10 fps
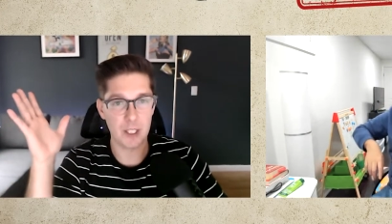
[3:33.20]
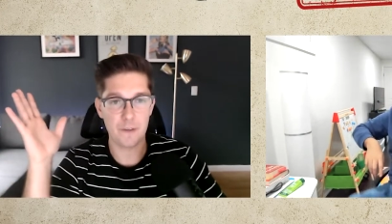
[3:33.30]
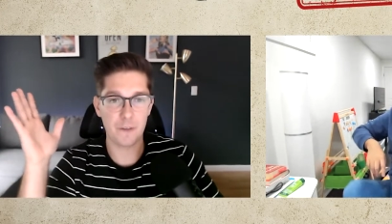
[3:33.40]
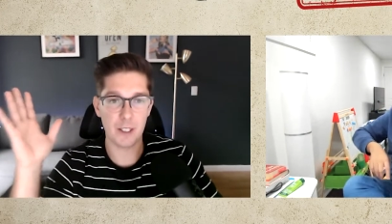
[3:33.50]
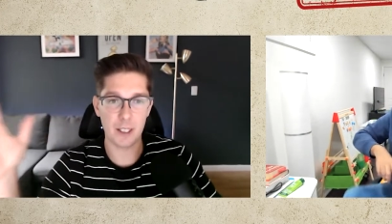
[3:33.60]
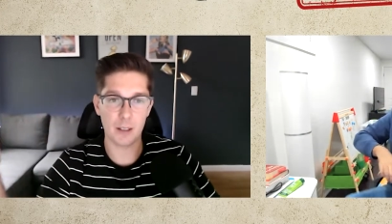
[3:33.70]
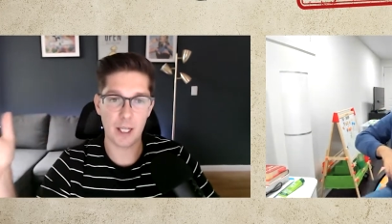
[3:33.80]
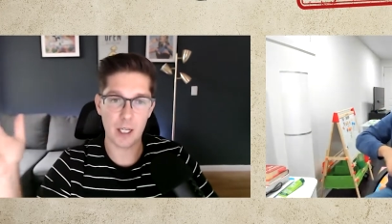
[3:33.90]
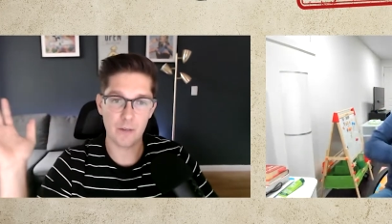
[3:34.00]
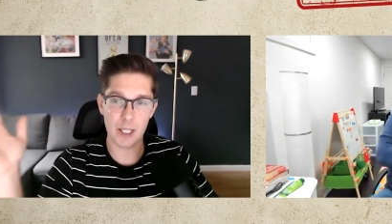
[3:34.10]
I think a
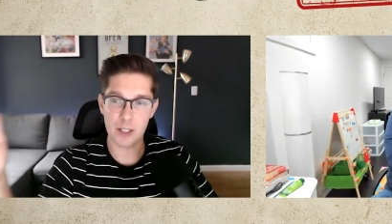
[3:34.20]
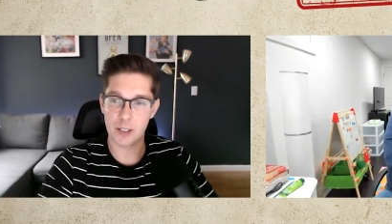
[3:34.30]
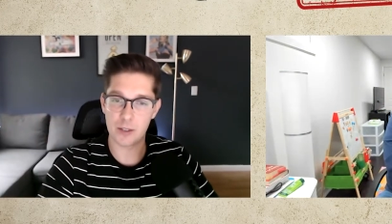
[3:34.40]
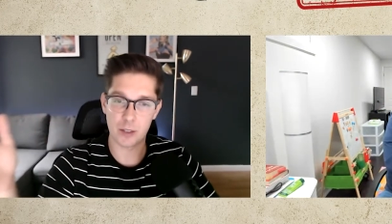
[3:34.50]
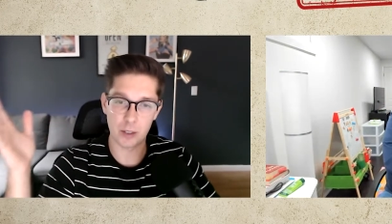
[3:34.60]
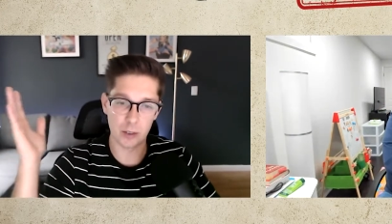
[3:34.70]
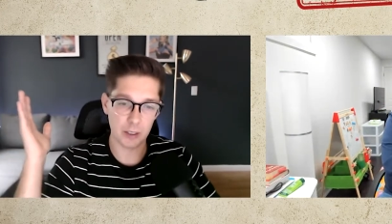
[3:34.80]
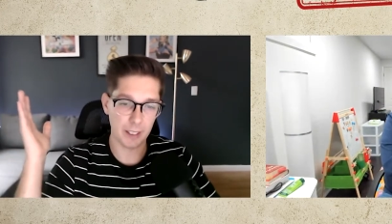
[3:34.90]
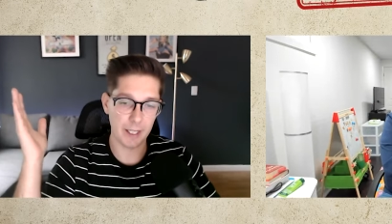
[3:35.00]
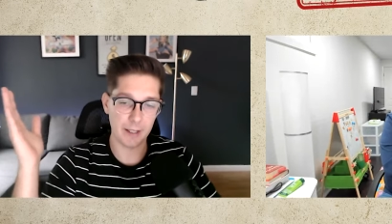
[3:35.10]
lot of agents that are
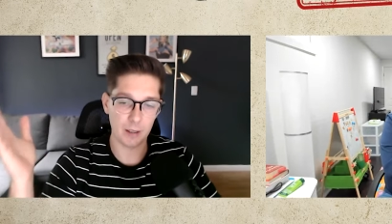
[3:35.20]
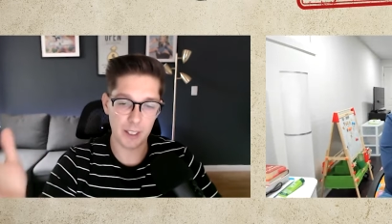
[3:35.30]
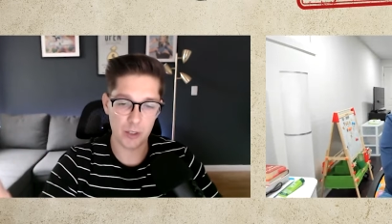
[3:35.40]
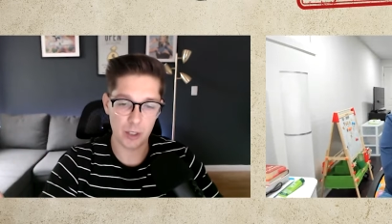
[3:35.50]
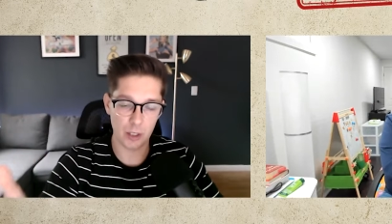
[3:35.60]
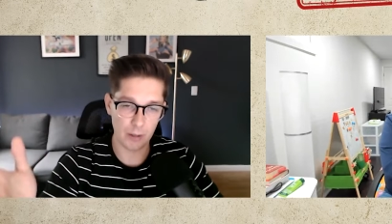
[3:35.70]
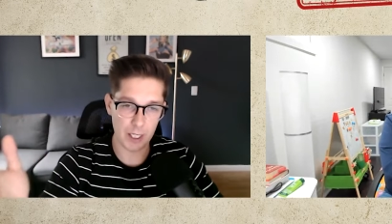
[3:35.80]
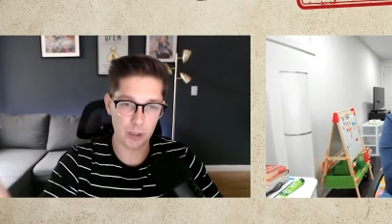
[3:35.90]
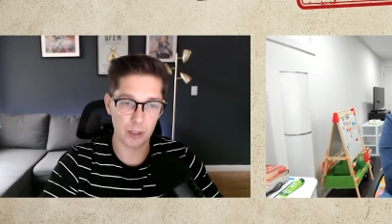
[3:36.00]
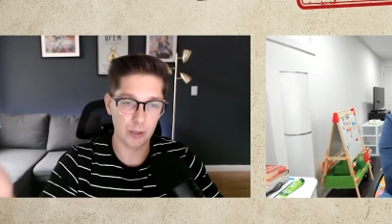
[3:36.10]
looking at lead
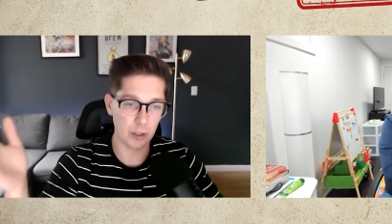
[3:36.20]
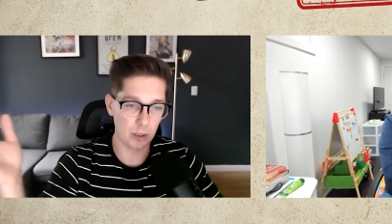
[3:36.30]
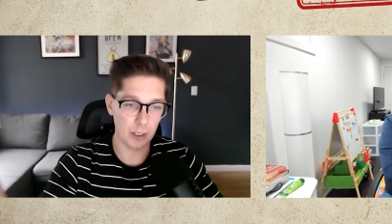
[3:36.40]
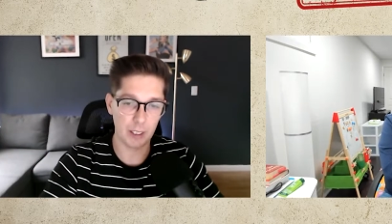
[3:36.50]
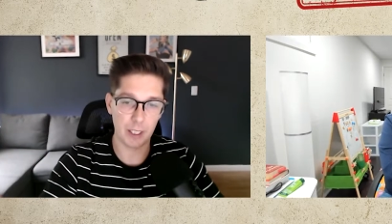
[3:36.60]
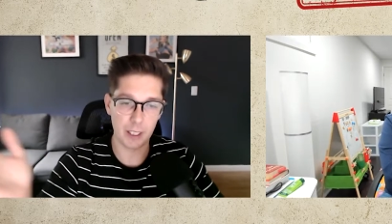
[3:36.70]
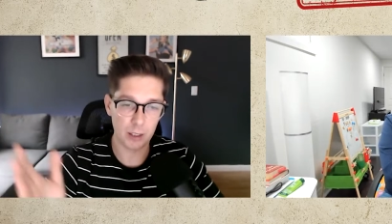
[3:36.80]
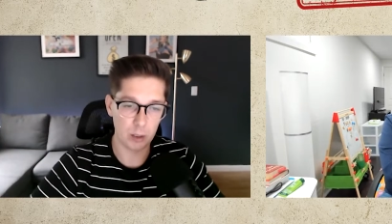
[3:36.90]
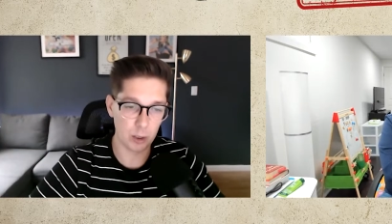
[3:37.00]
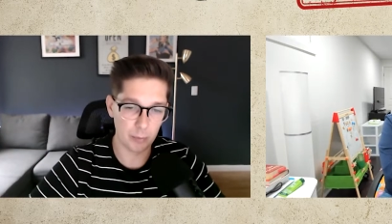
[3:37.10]
generation, they're looking at
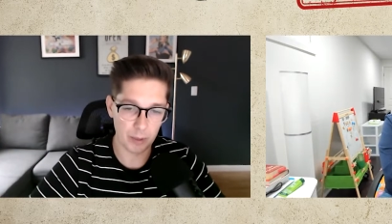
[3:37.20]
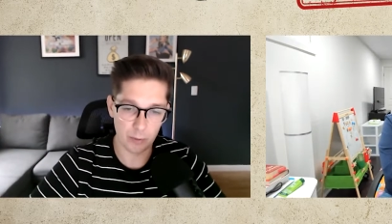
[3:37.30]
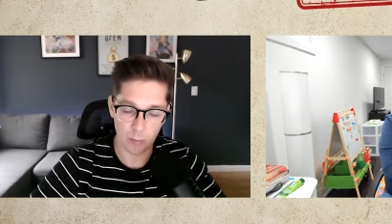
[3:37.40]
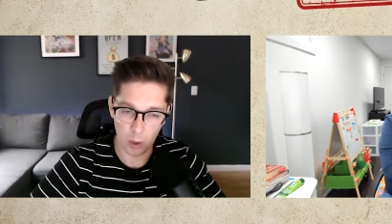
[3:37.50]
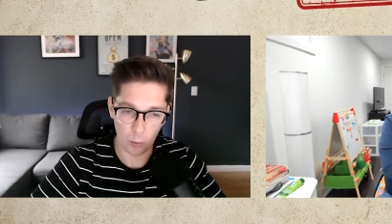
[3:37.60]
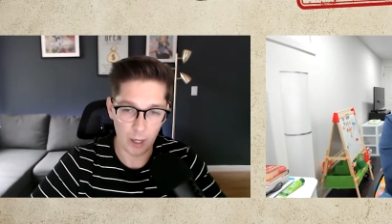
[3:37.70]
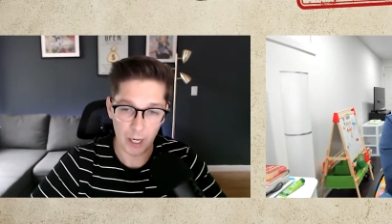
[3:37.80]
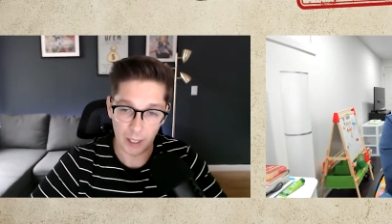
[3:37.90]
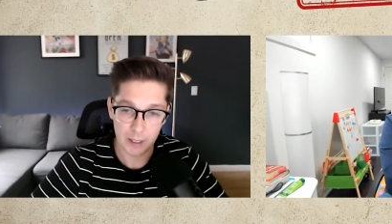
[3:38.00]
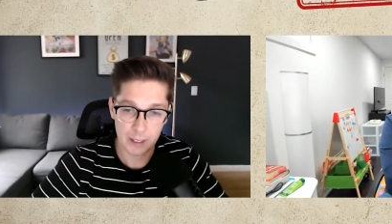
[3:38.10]
it a little bit the wrong
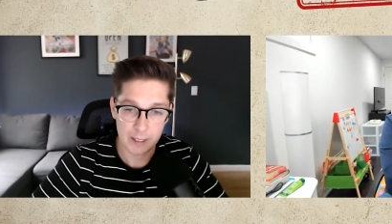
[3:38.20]
way.